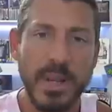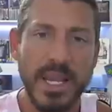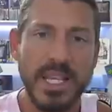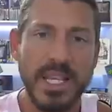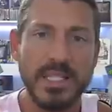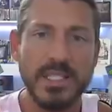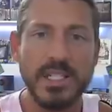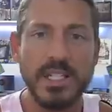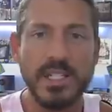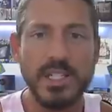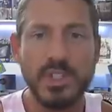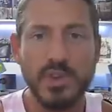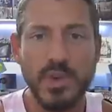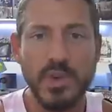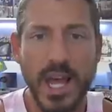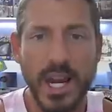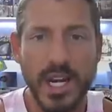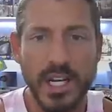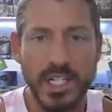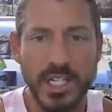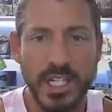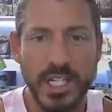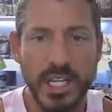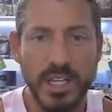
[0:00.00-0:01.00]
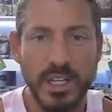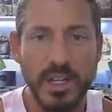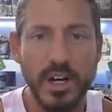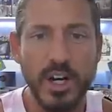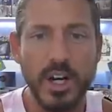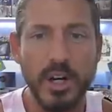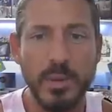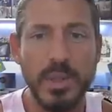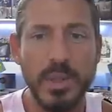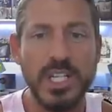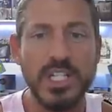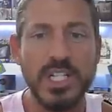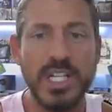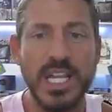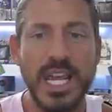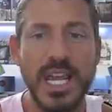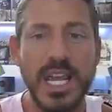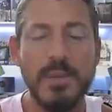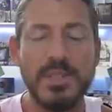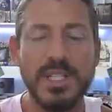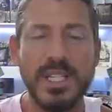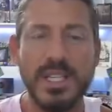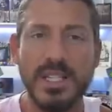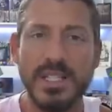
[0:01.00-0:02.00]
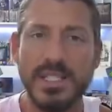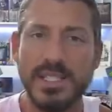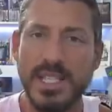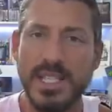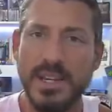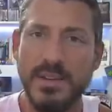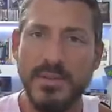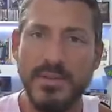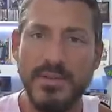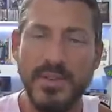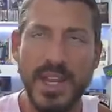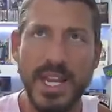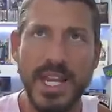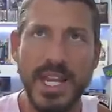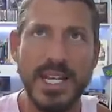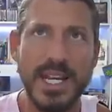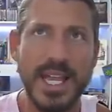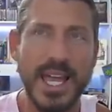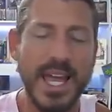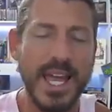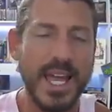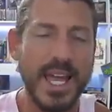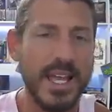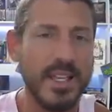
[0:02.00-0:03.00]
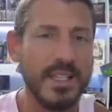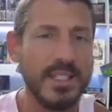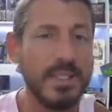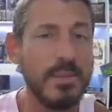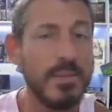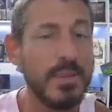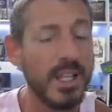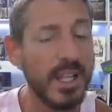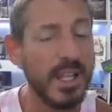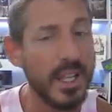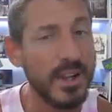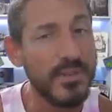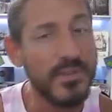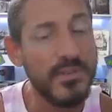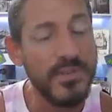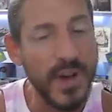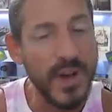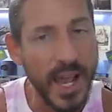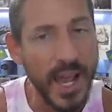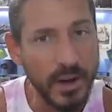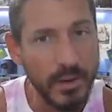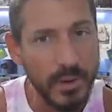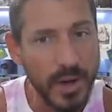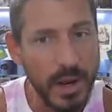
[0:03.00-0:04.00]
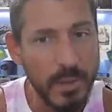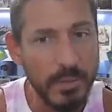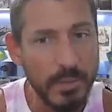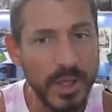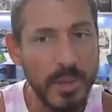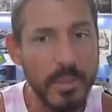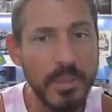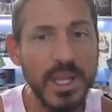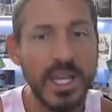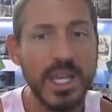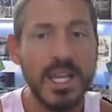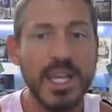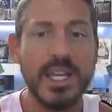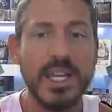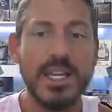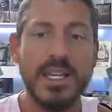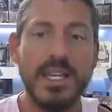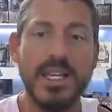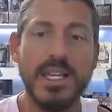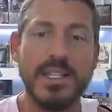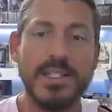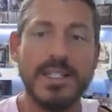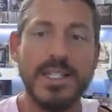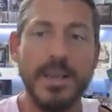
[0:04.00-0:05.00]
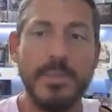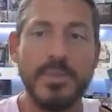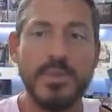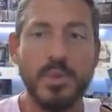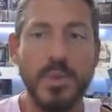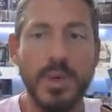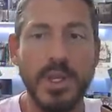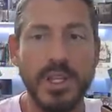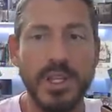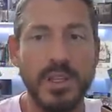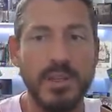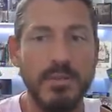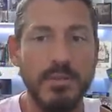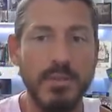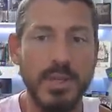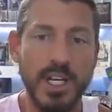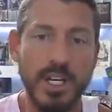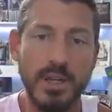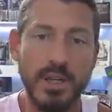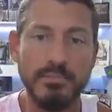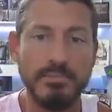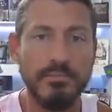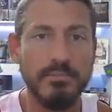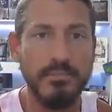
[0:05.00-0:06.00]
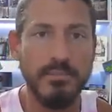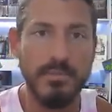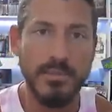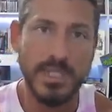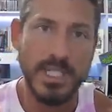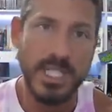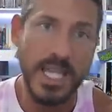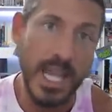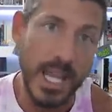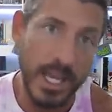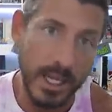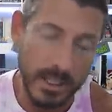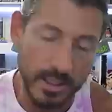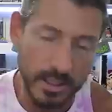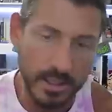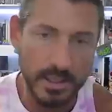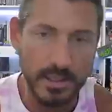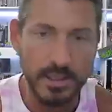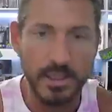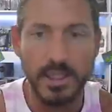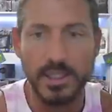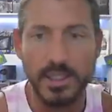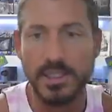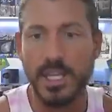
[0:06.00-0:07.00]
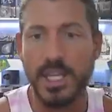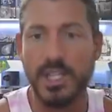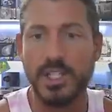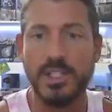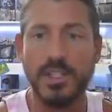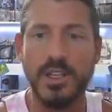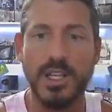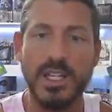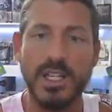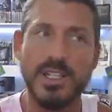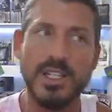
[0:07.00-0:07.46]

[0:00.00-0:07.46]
based strategy RPG games in the same vein as something like Fire Emblem, except with, you know, tanks, essentially.